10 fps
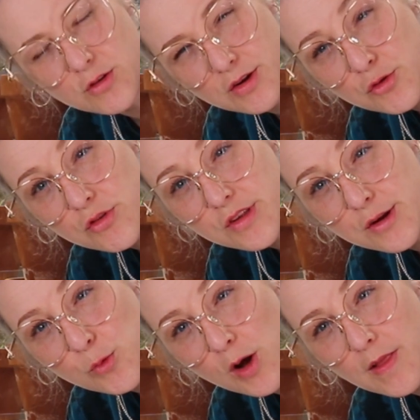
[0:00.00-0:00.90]
are interested
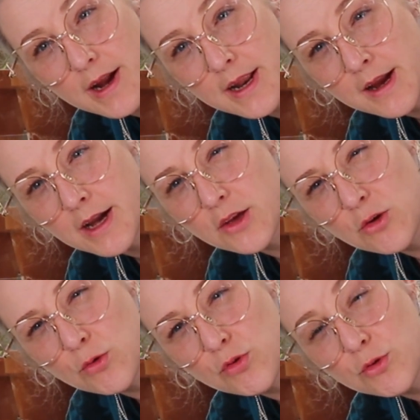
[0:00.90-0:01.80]
in what lighting I
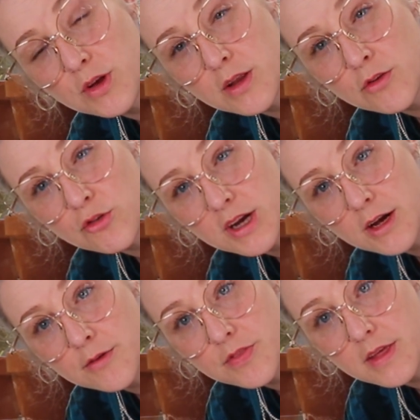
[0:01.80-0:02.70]
use, you can check
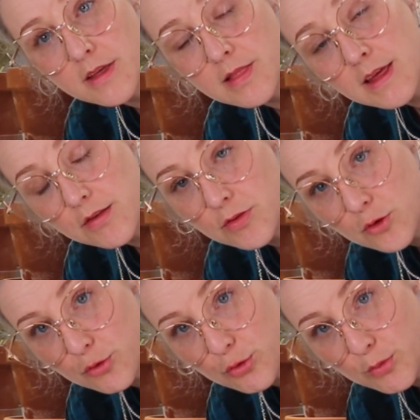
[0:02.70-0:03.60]
out the links in the
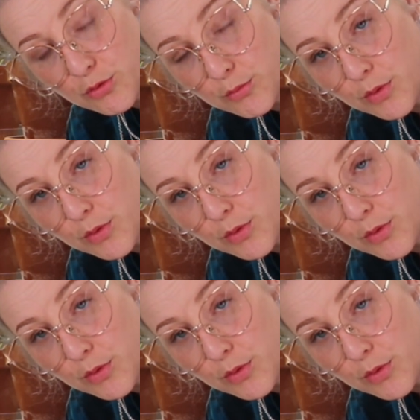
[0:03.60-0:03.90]
description